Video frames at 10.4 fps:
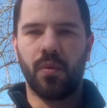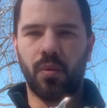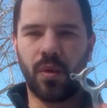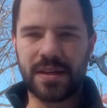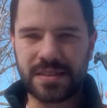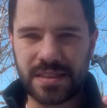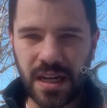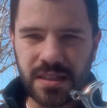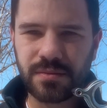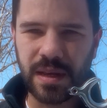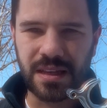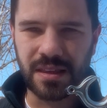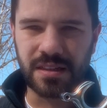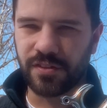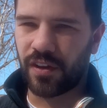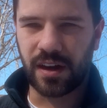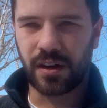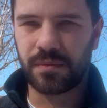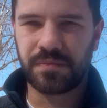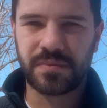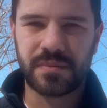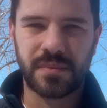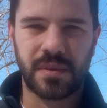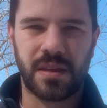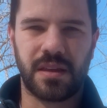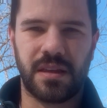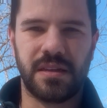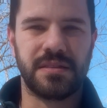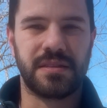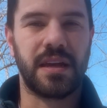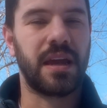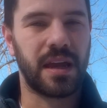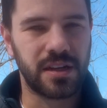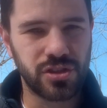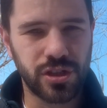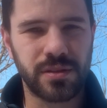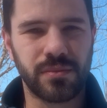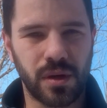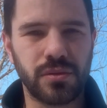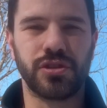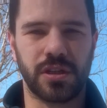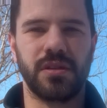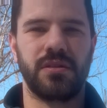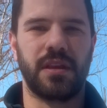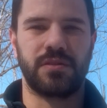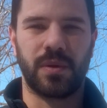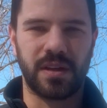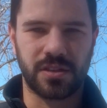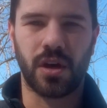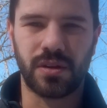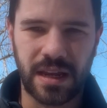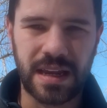What does make this fire is a hinging motion. That's why it's called a